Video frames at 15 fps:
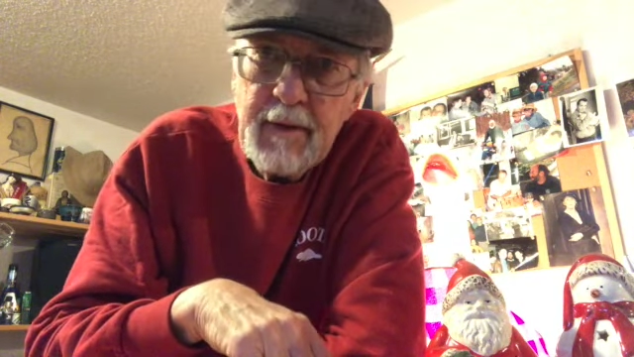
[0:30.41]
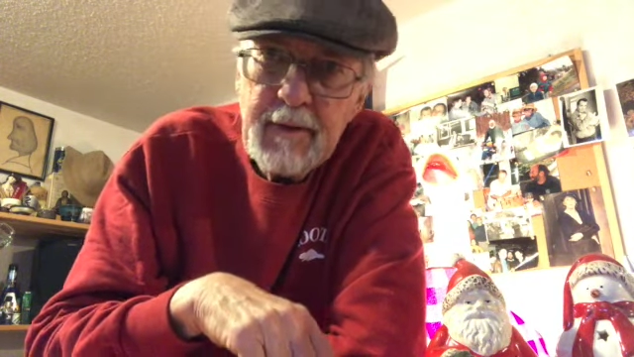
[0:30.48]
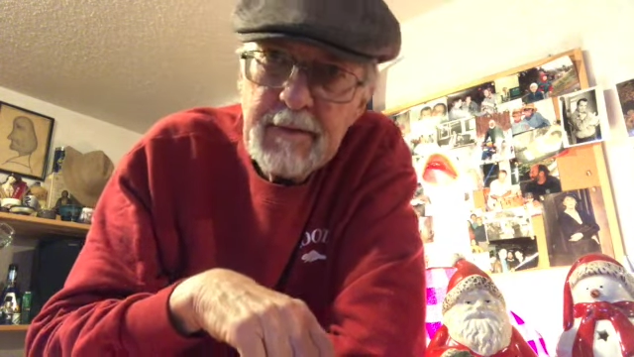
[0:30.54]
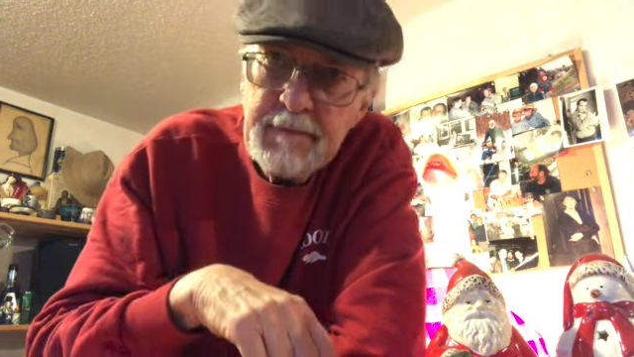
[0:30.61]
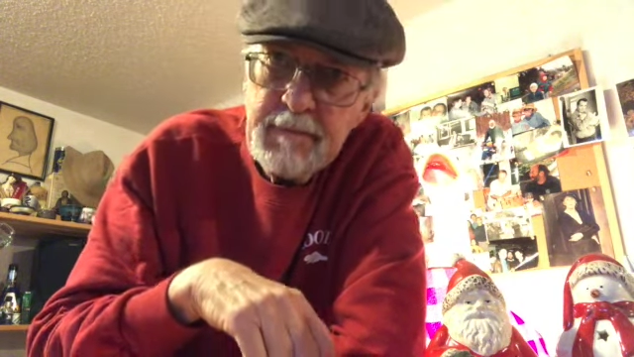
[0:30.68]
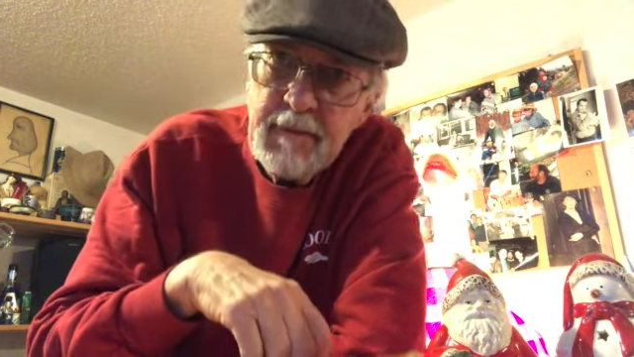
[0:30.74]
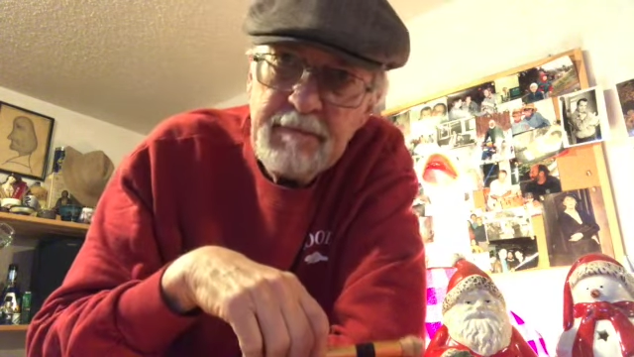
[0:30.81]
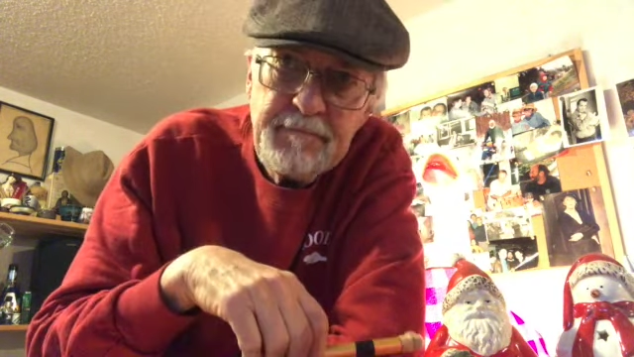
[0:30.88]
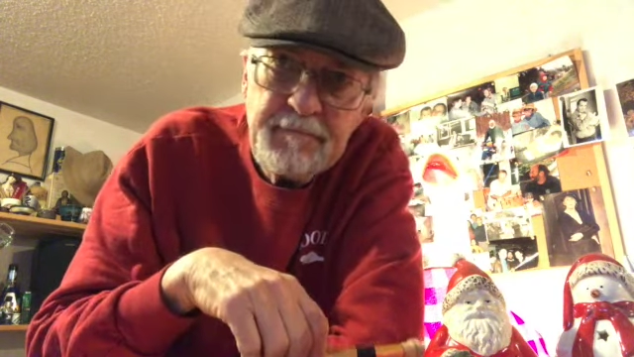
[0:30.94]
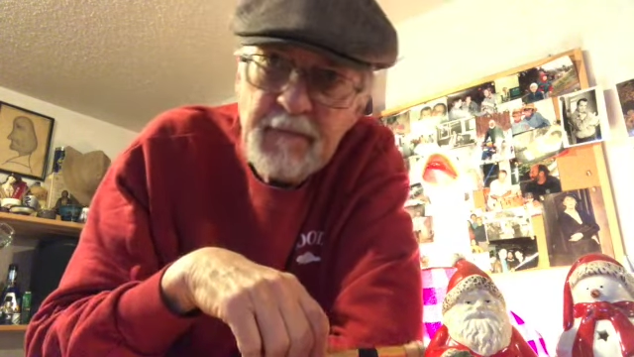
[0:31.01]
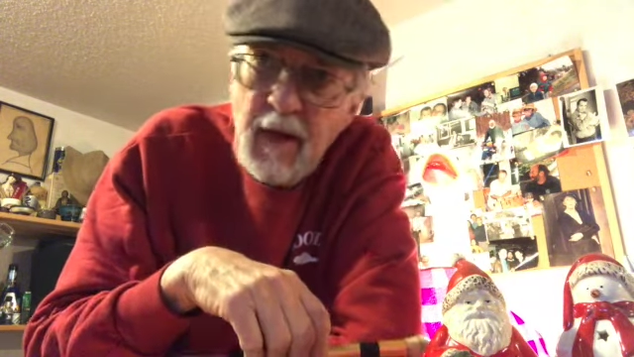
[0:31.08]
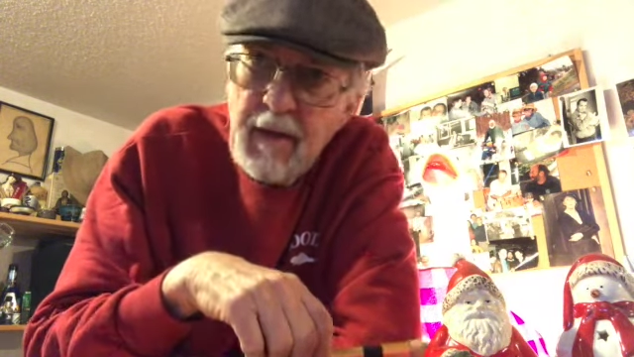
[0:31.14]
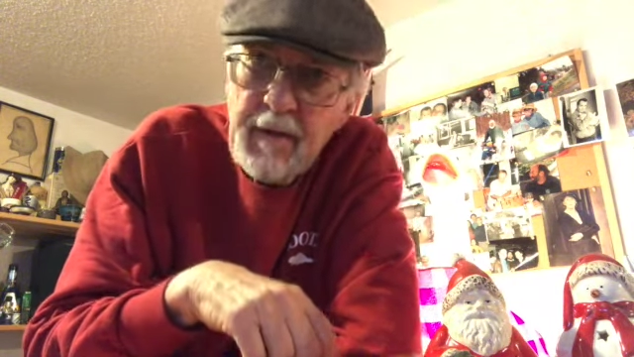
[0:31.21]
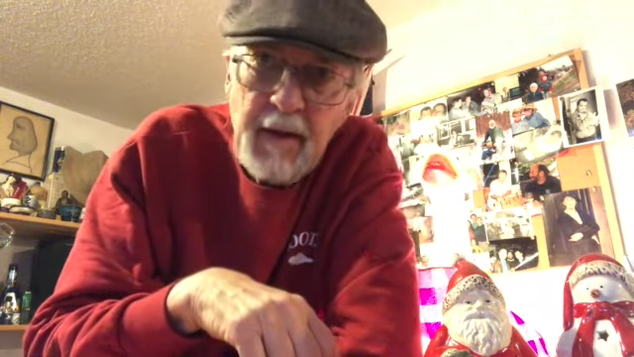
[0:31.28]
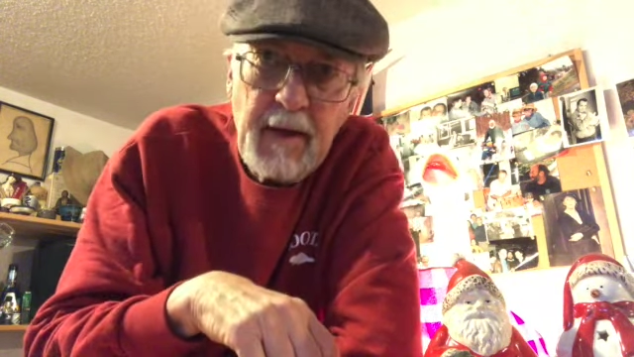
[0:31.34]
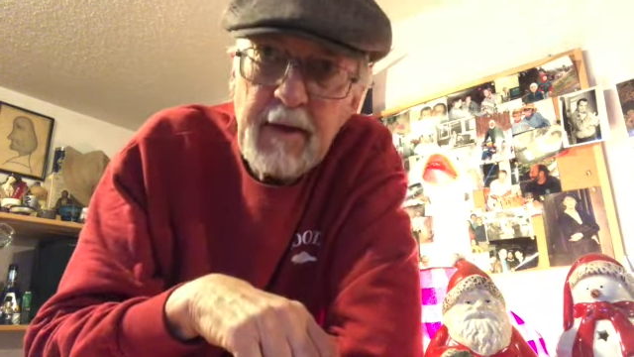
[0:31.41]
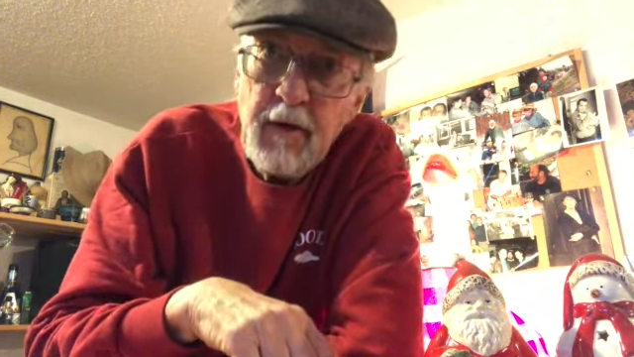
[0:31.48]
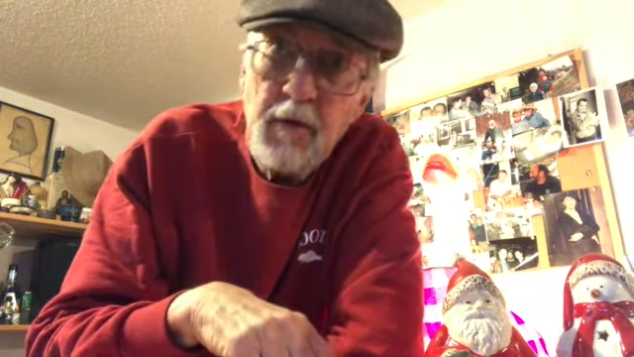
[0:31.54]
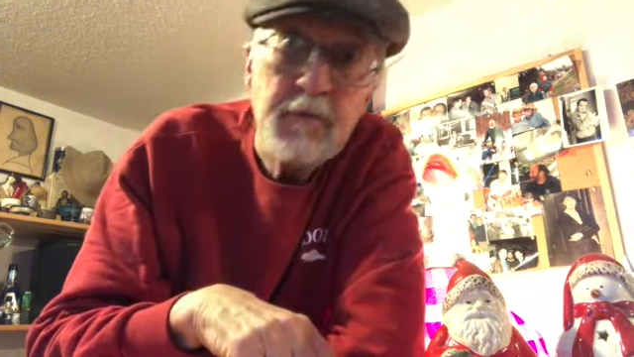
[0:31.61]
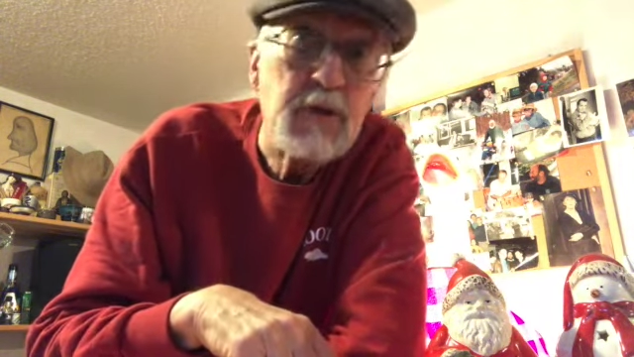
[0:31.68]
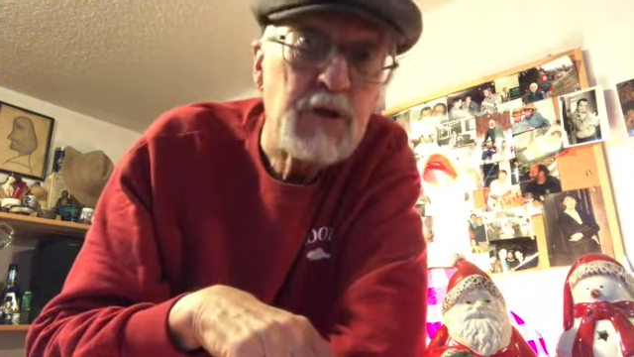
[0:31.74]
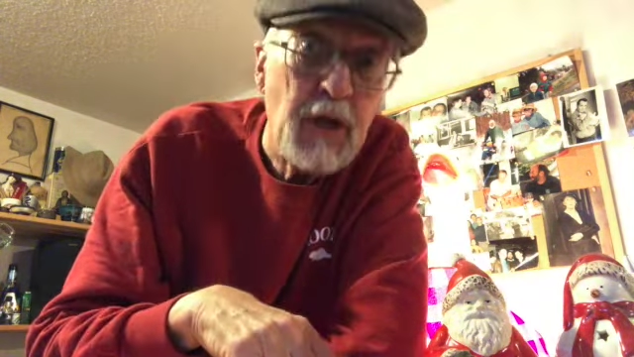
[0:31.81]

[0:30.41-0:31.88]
I can always